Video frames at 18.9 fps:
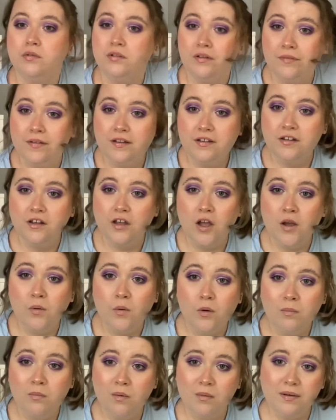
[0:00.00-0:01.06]
want a video
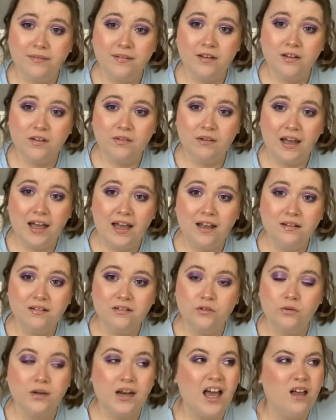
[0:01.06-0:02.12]
on what we've done to our
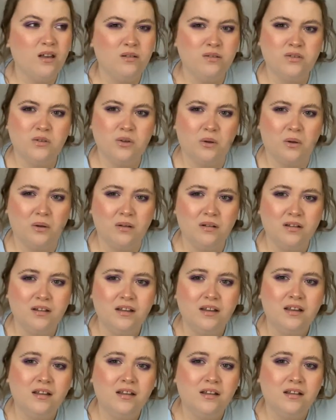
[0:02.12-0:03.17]
house? Do you want a house tour?
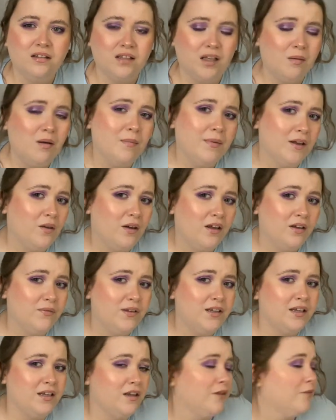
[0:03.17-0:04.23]
That might be quite a good
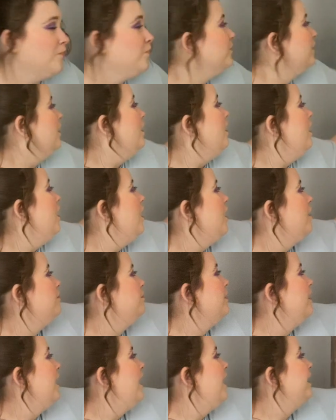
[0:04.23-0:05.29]
video.
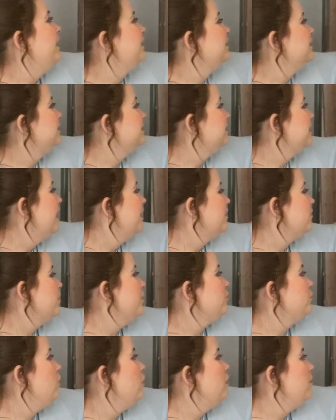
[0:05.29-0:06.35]
And yeah, so
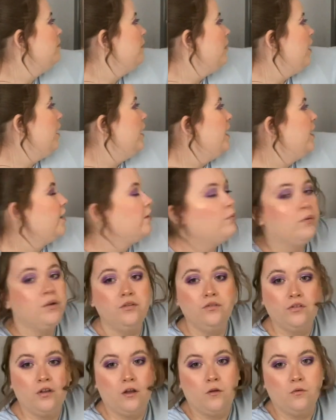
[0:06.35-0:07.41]
I've got my
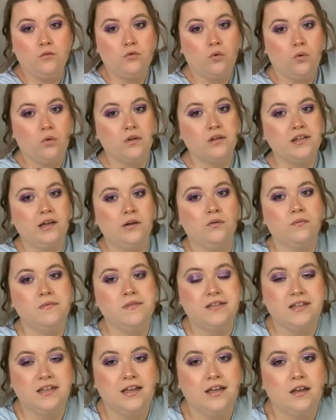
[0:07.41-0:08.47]
window doors, and
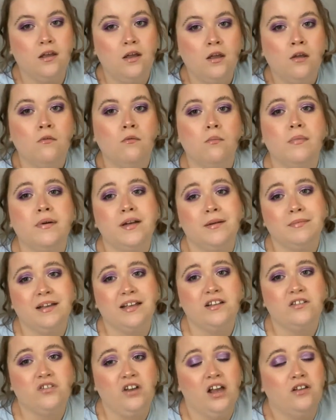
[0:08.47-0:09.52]
obviously when I'm
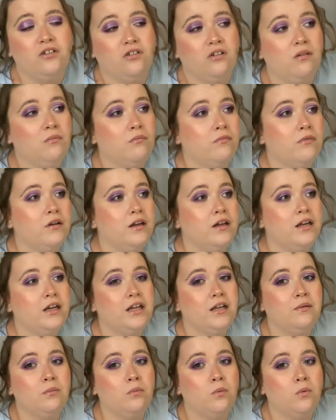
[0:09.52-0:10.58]
getting changed, I don't
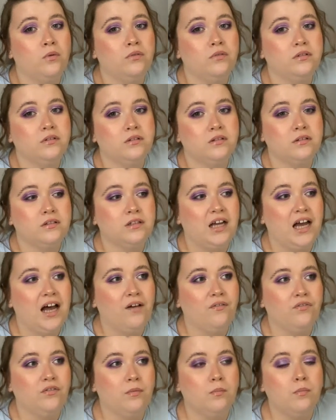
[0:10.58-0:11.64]
really want to
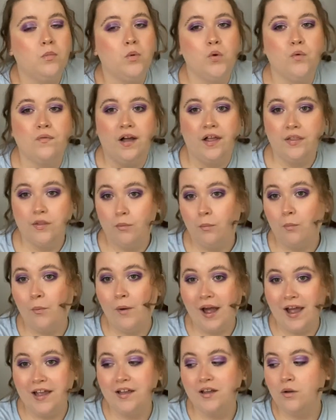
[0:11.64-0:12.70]
have to move out the
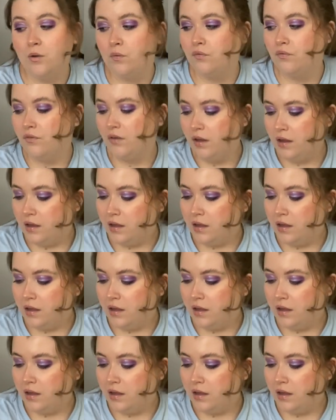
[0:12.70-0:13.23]
way of,